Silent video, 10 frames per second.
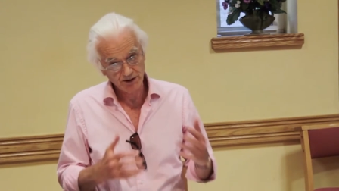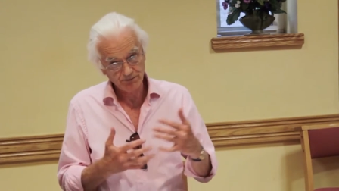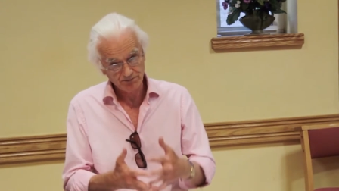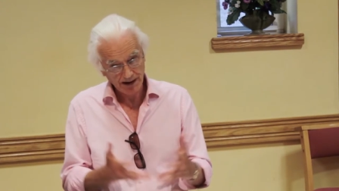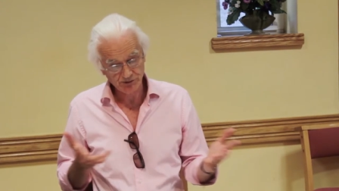We
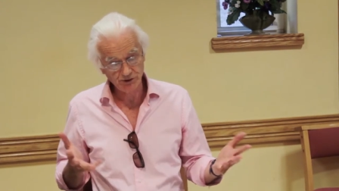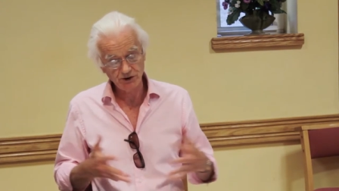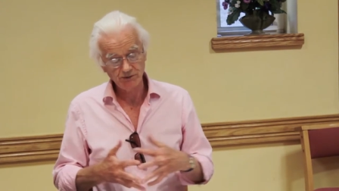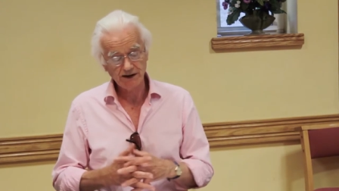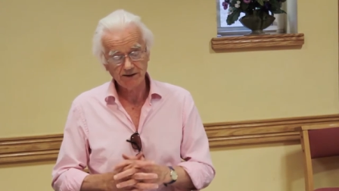perhaps
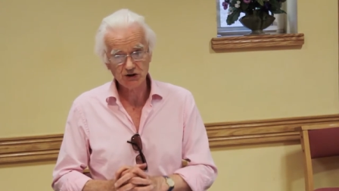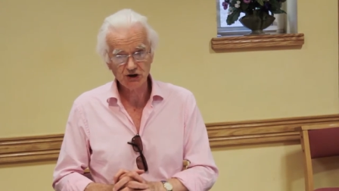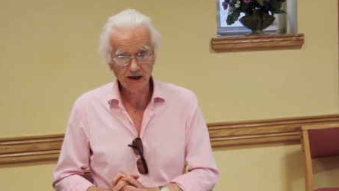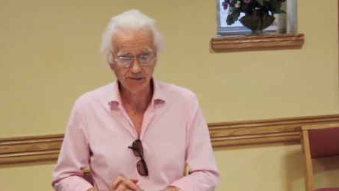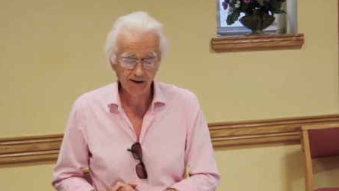could do without the
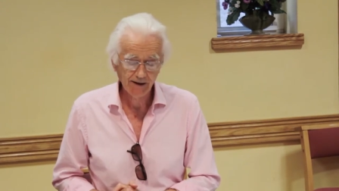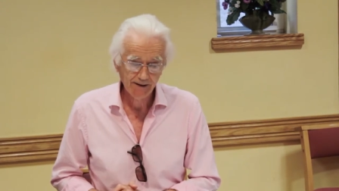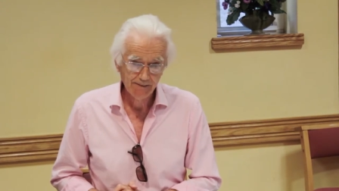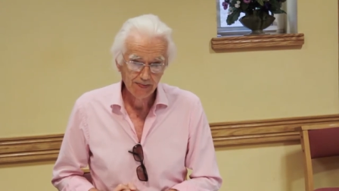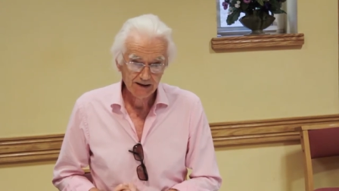chairman.
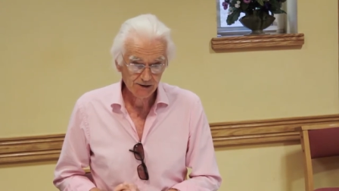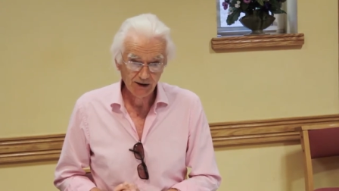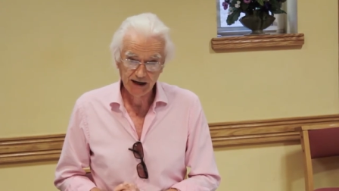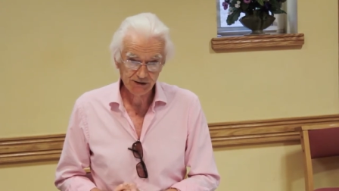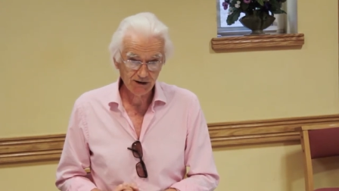
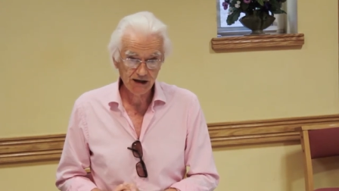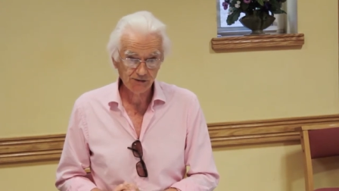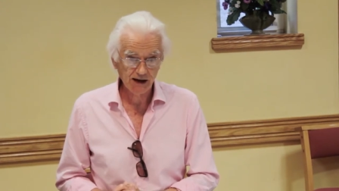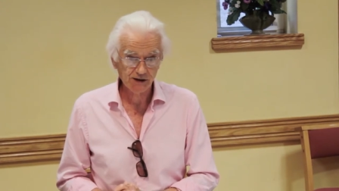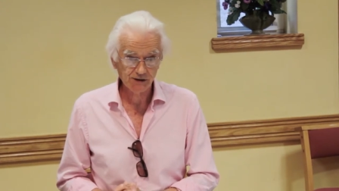So I had to write
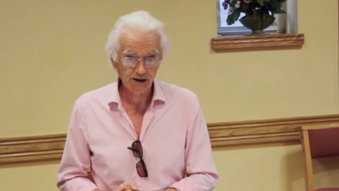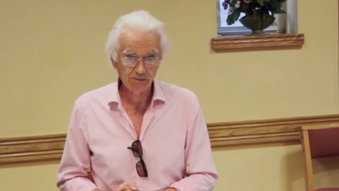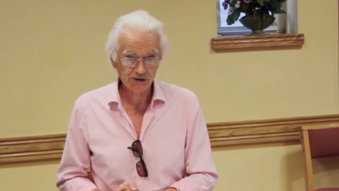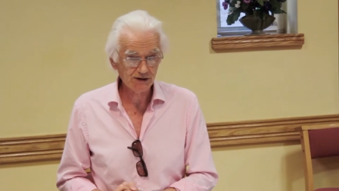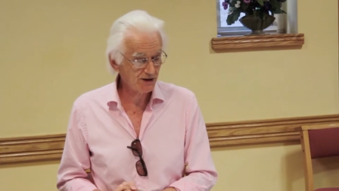to Anthony
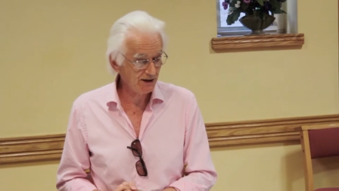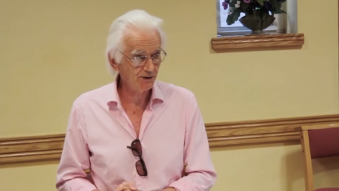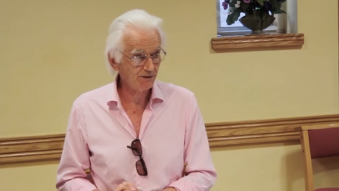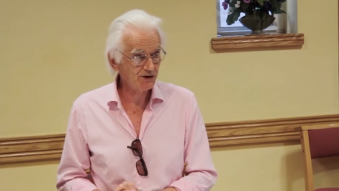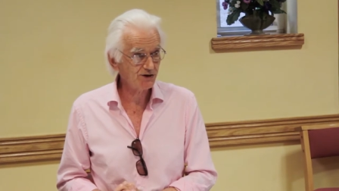Hobson and say,
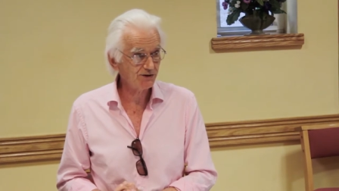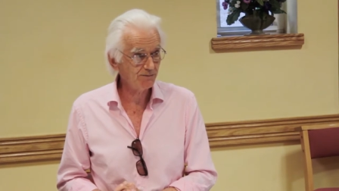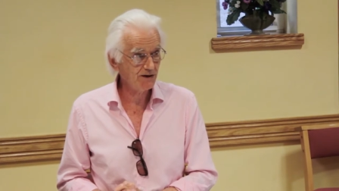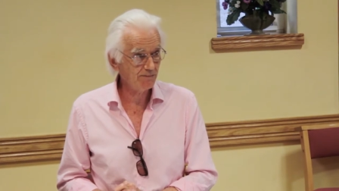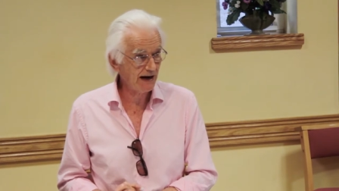look, this has
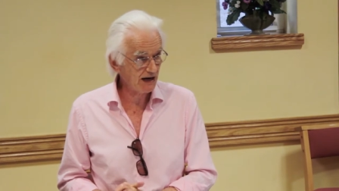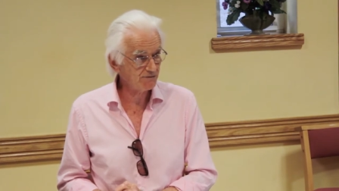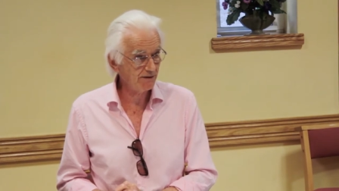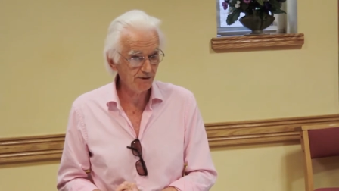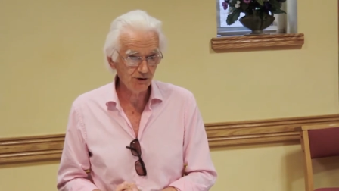been the
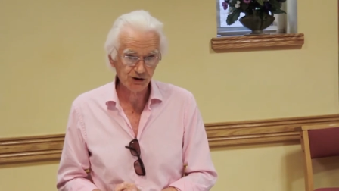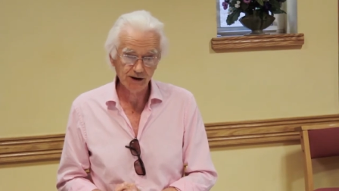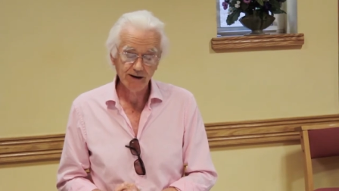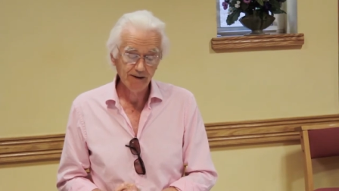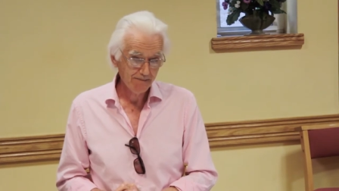Palace
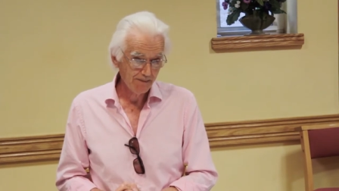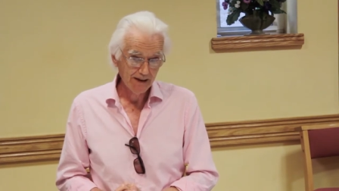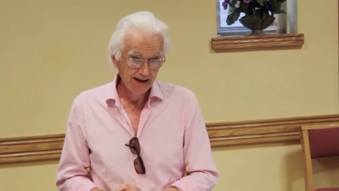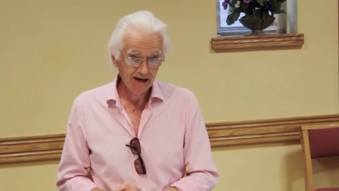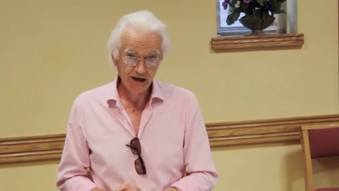Revolution.
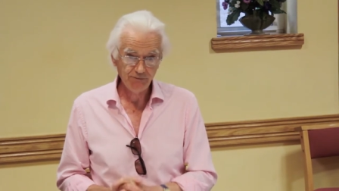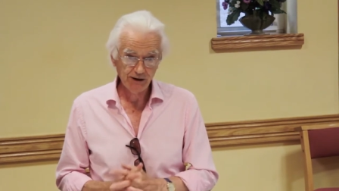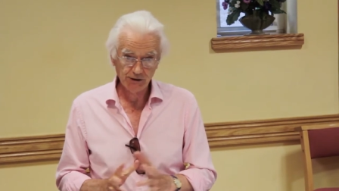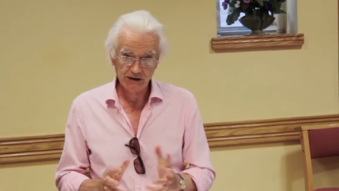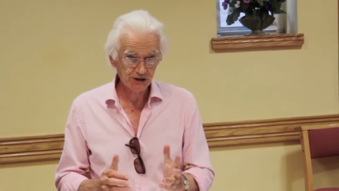And he
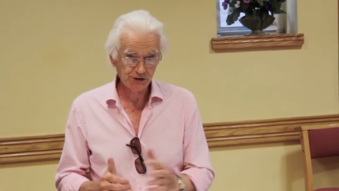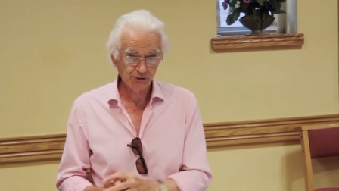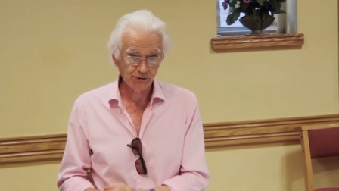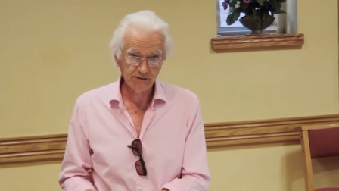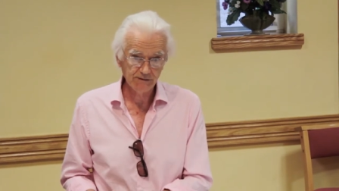fell on his
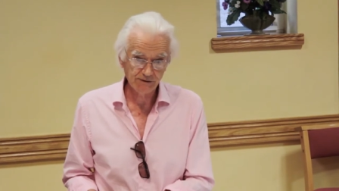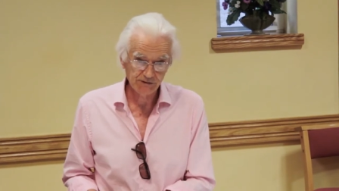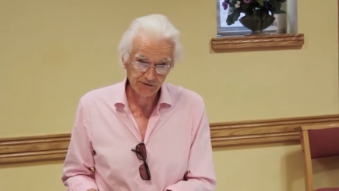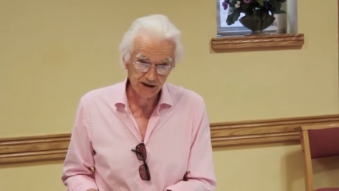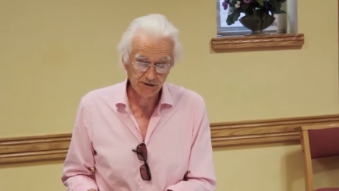sword, to
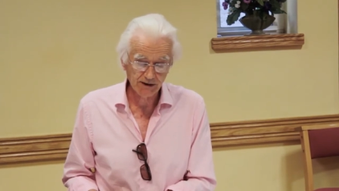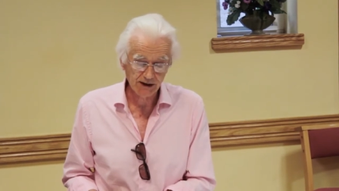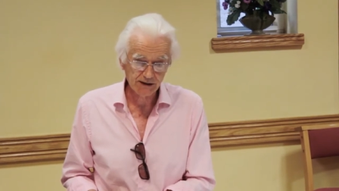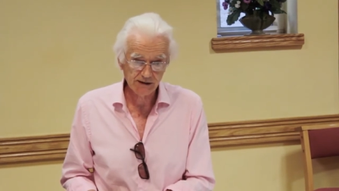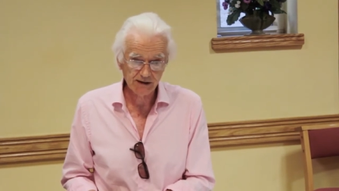his great
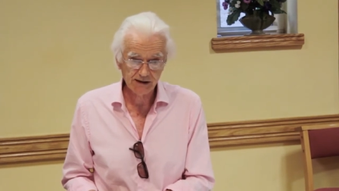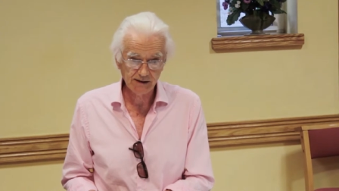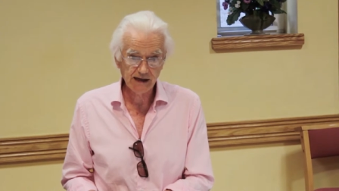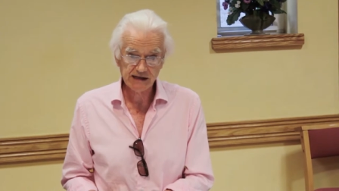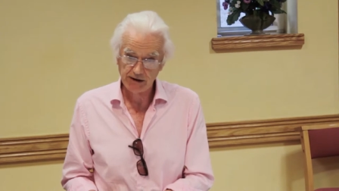credit. And
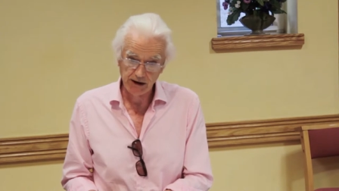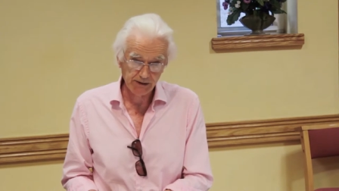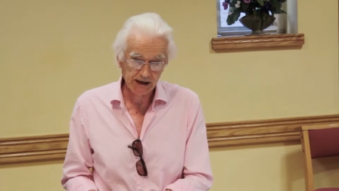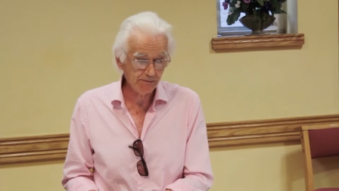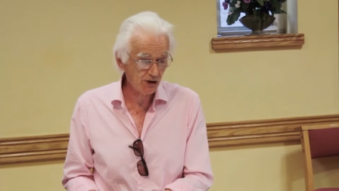that's how I
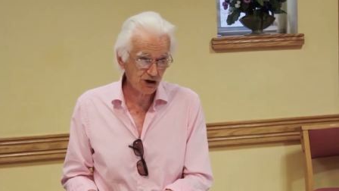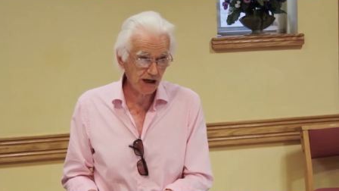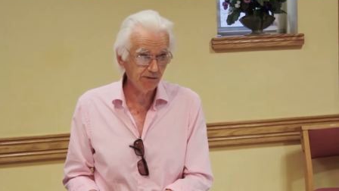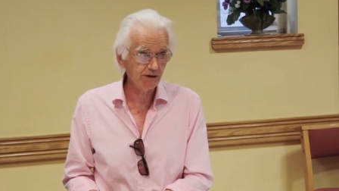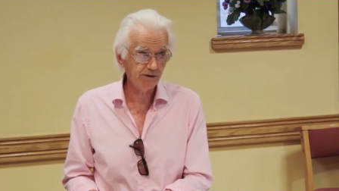became the
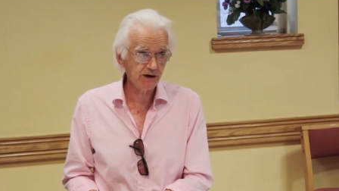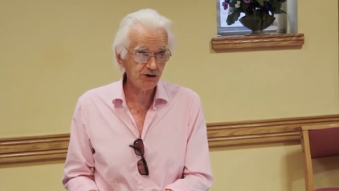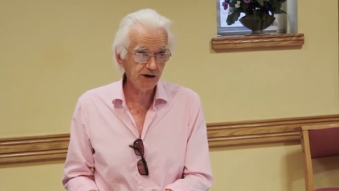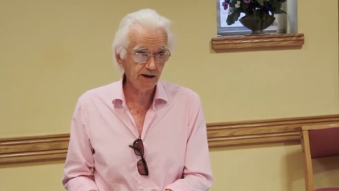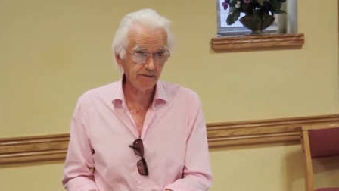chairman the
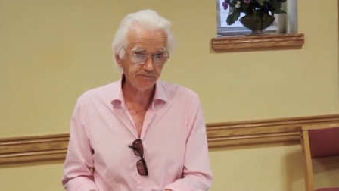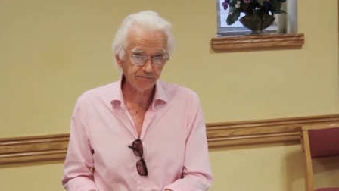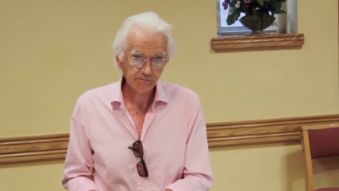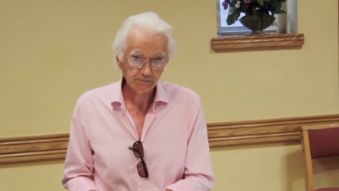first year.